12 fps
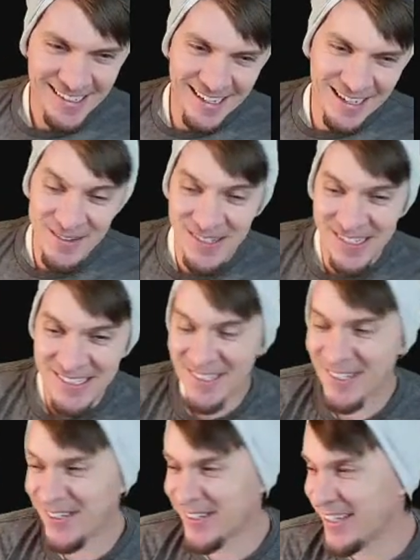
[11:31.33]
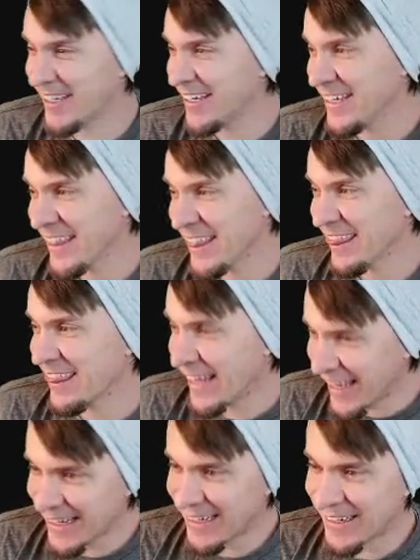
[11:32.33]
Anyway, so
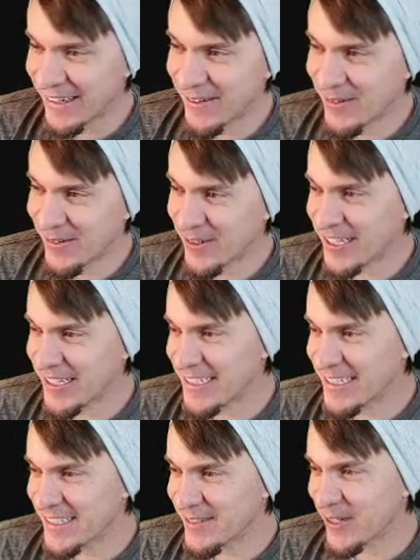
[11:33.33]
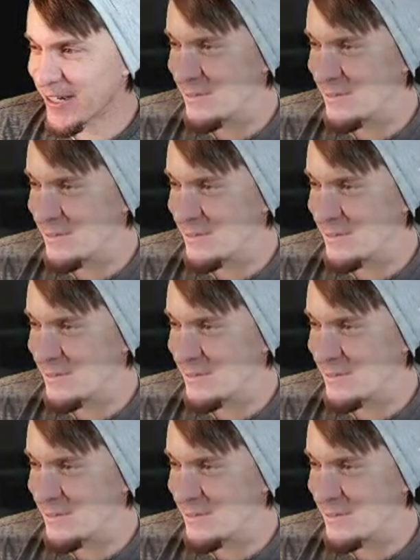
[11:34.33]
that was what I